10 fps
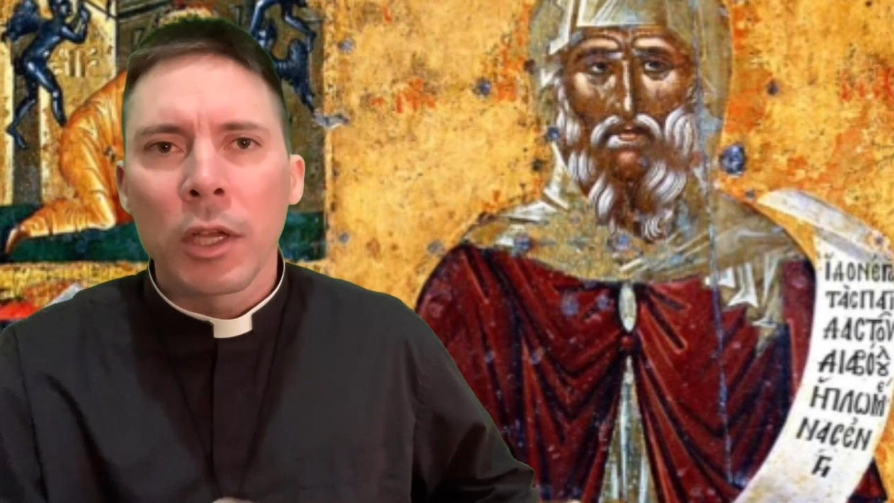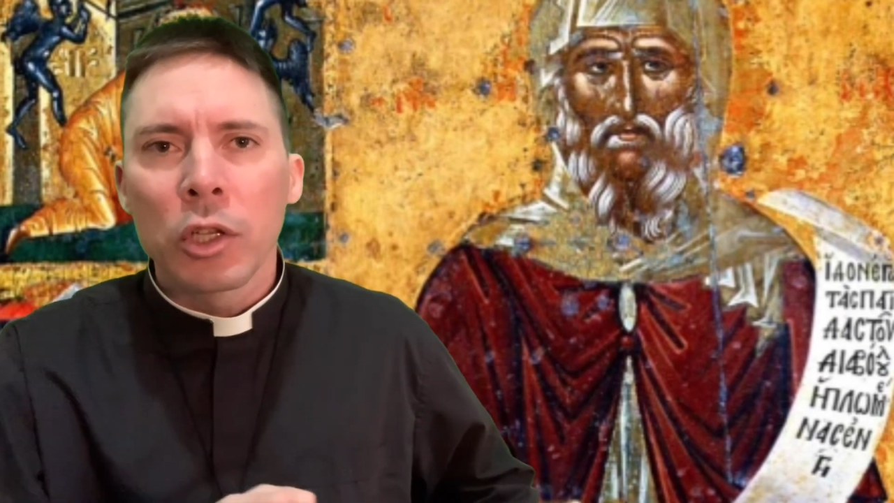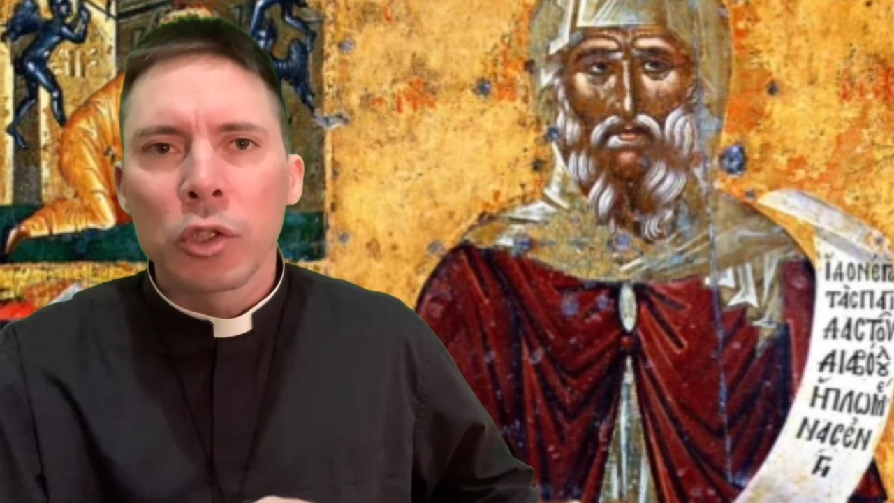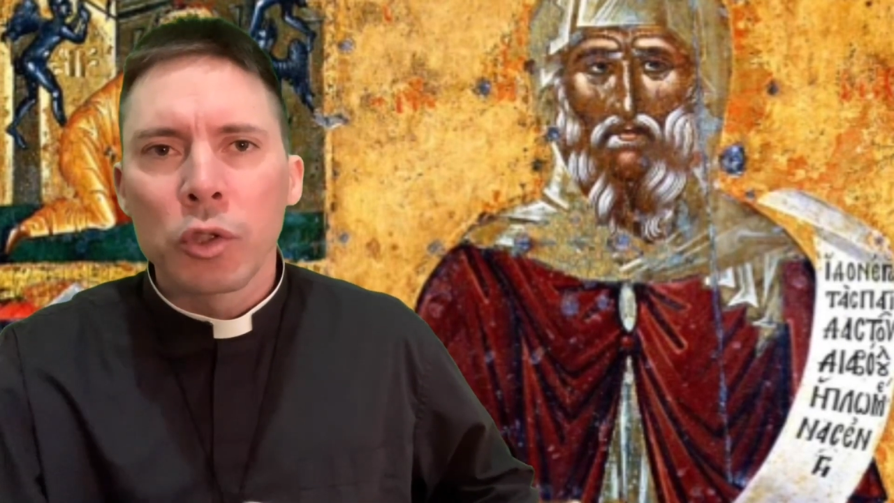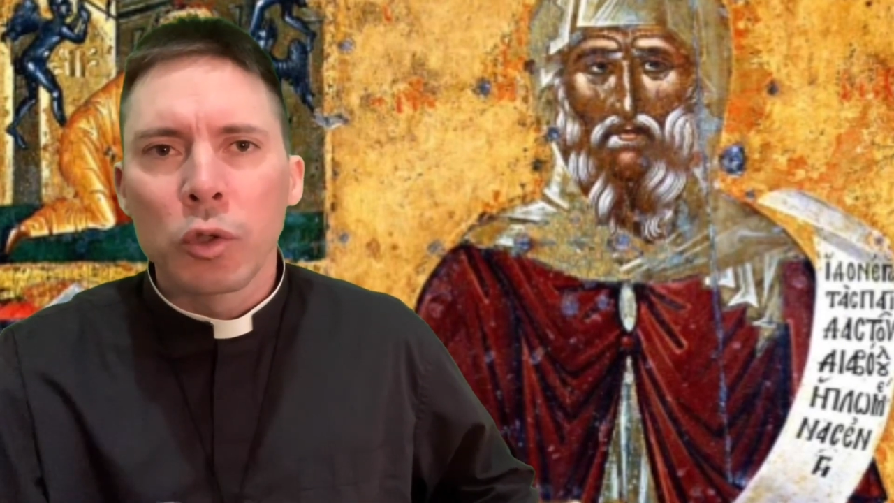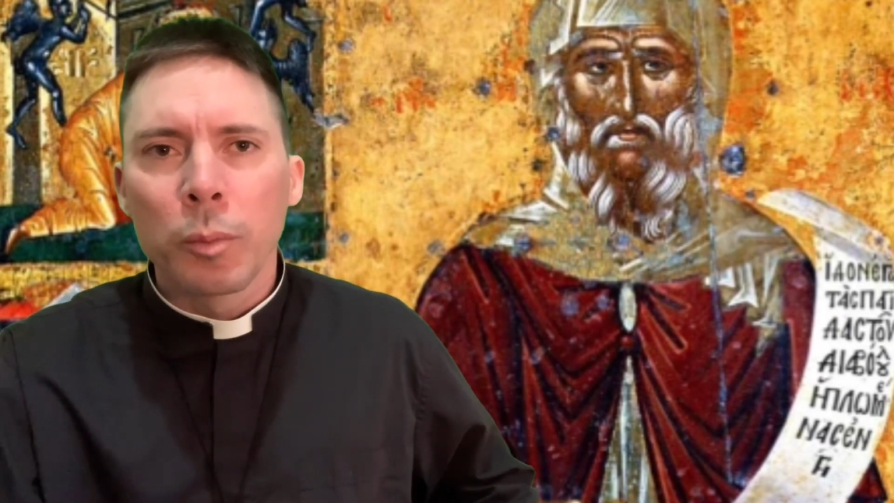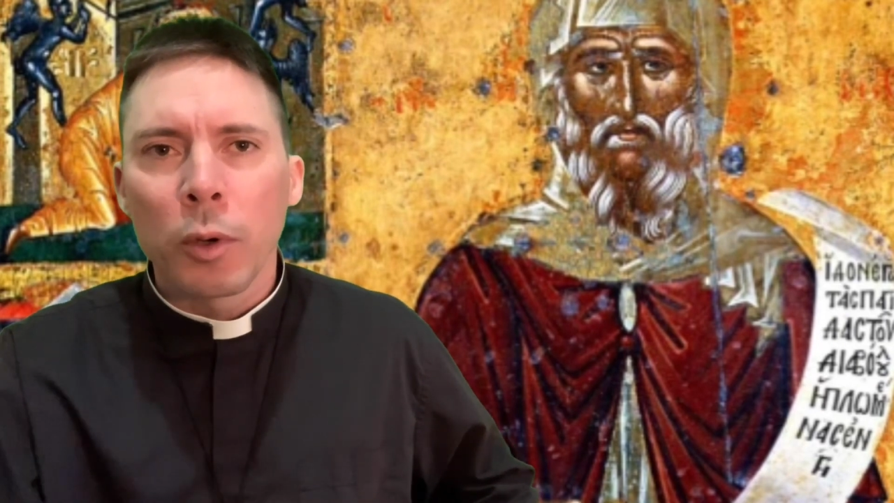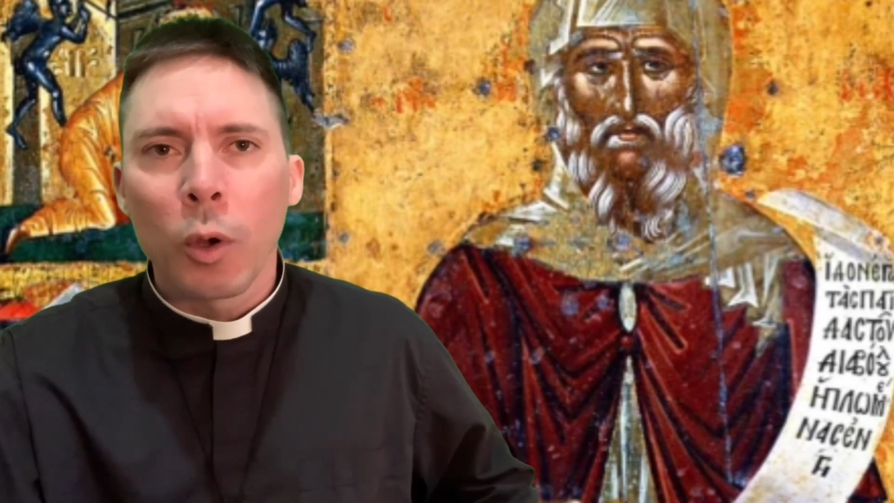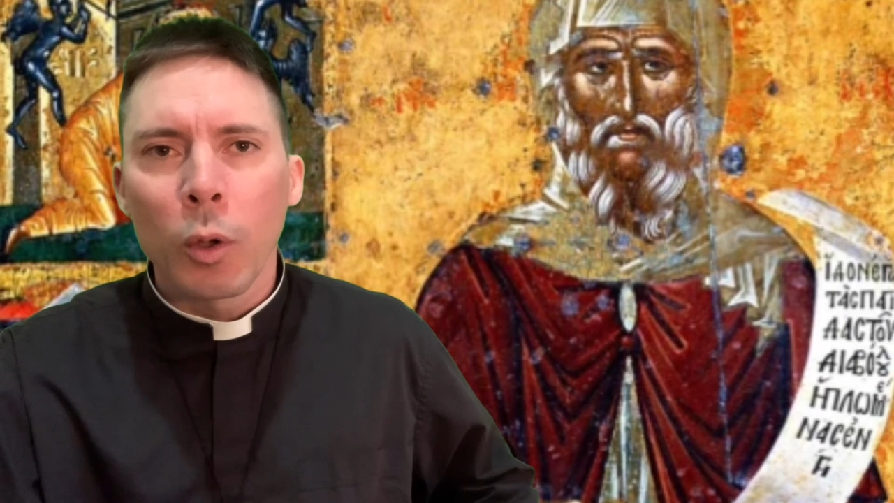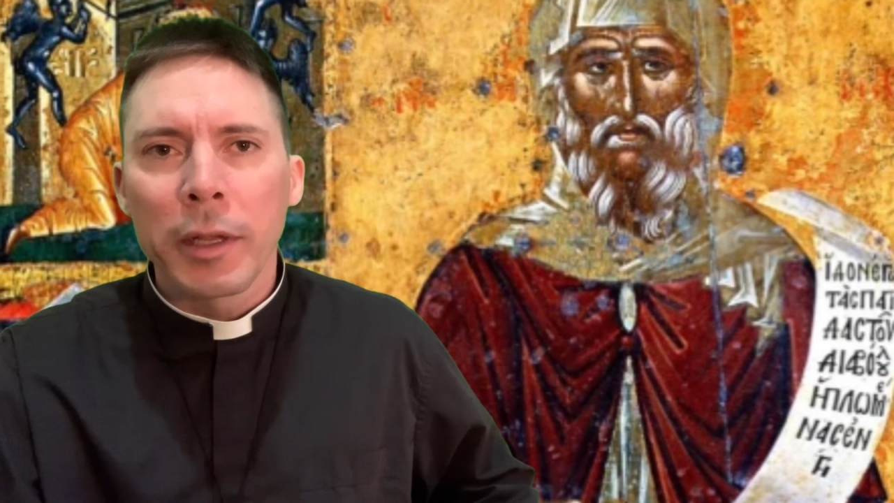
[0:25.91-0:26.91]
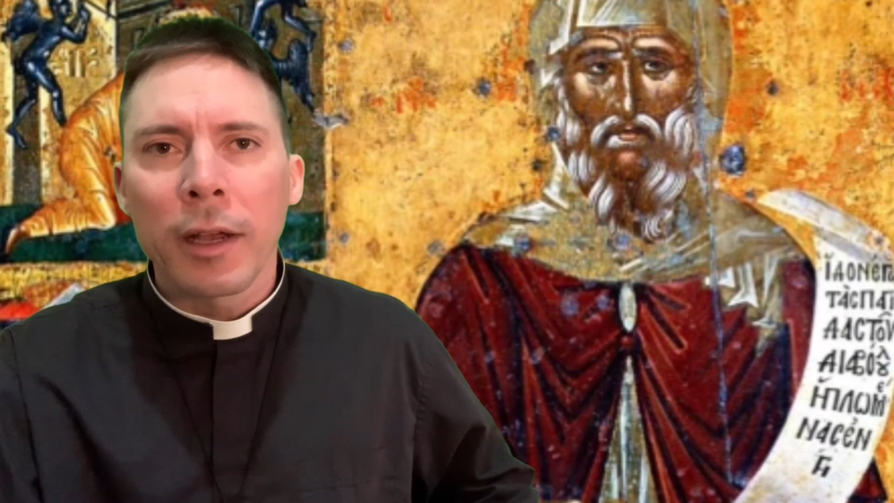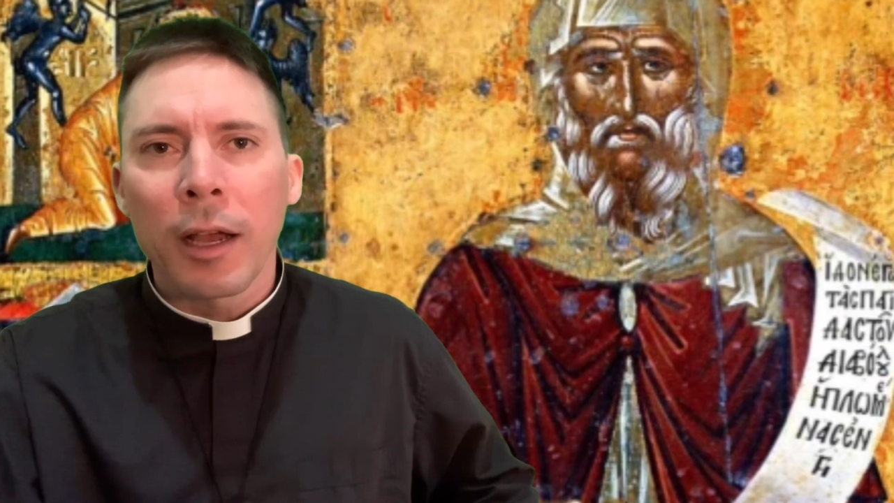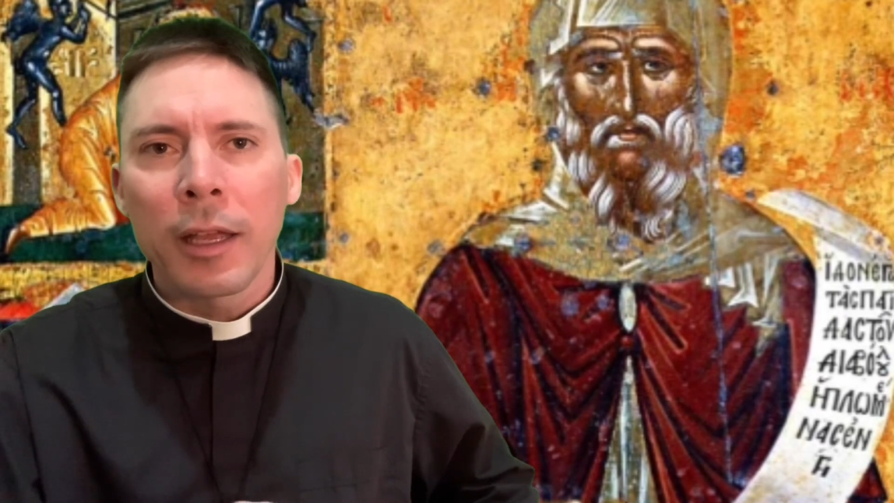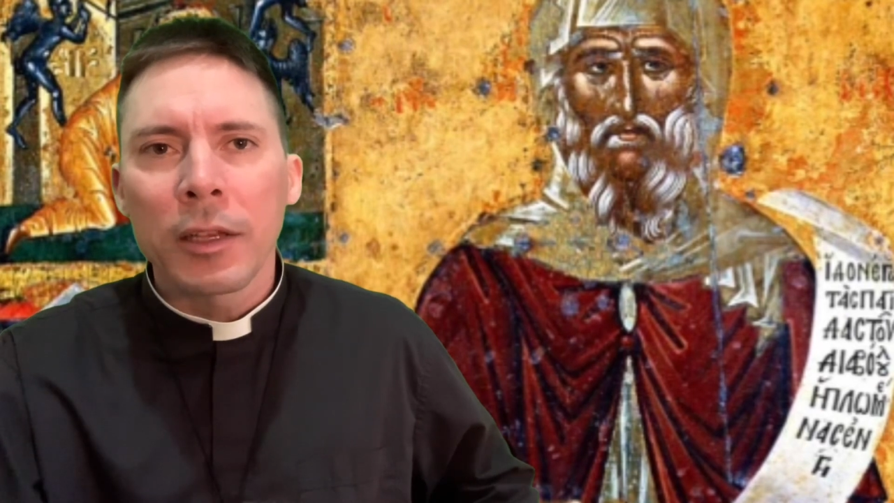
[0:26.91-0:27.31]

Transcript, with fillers: Super holy guy,